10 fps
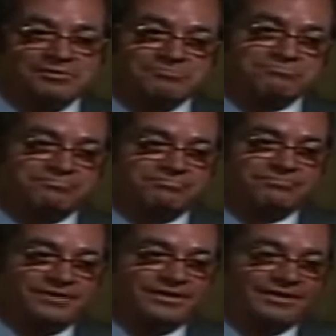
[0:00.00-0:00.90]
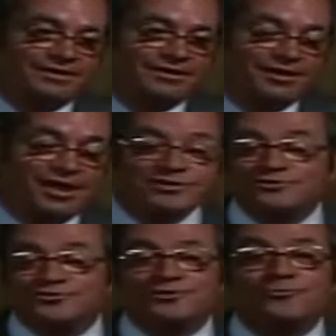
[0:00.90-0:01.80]
I.
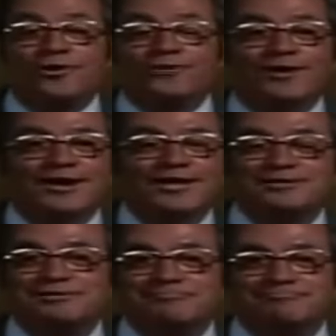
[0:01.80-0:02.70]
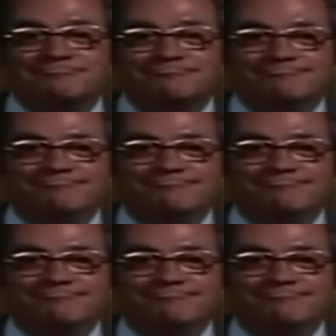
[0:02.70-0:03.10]
I just took a walk around London.